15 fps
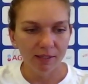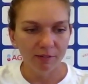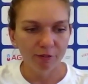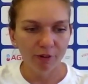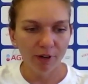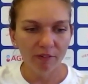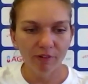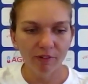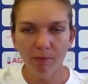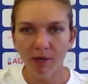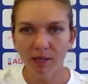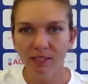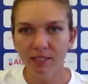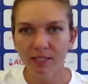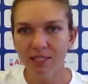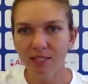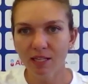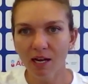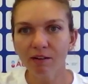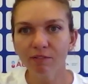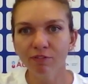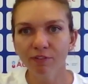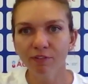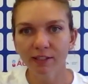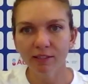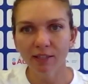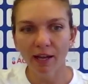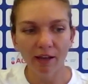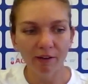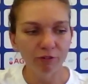For everybody it's tough, and
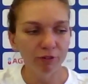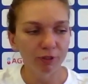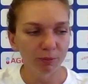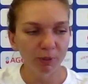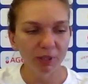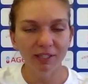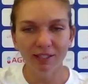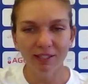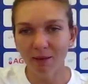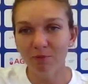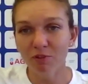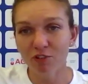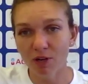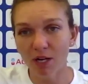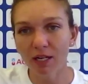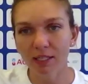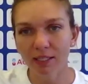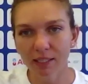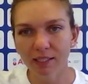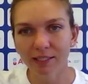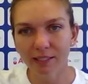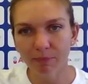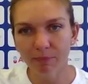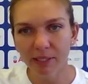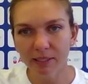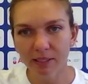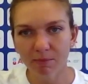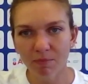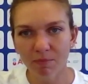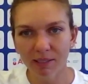I have to admit that I'm struggling a little bit,
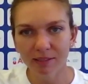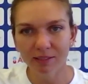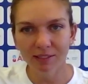but